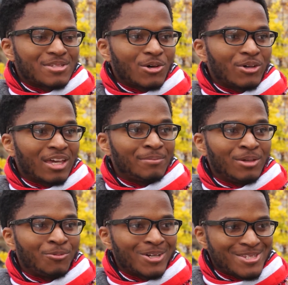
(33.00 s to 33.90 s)
someone gave
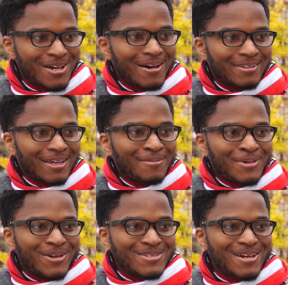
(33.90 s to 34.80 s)
me one sock, not a
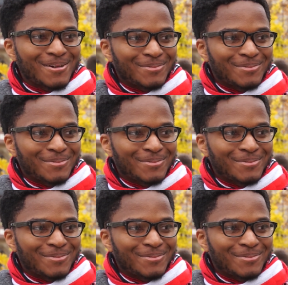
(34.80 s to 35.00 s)
pair of socks,